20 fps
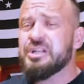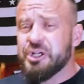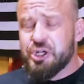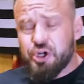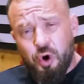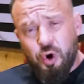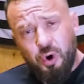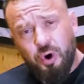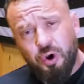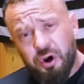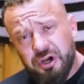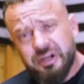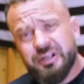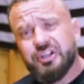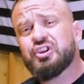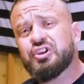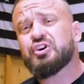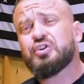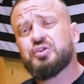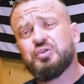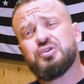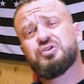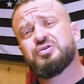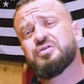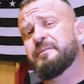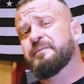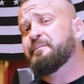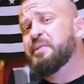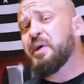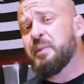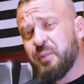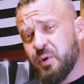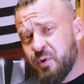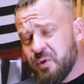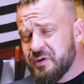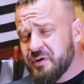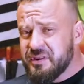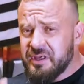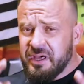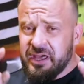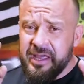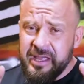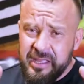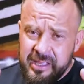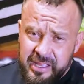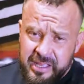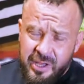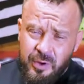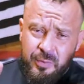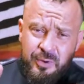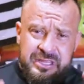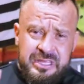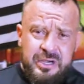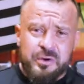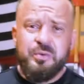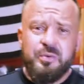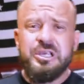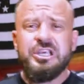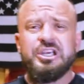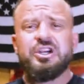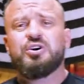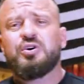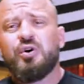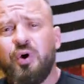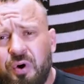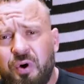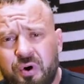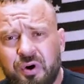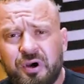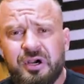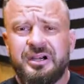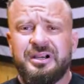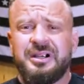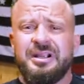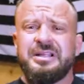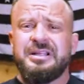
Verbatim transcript: Core is crucial. People with a weak core,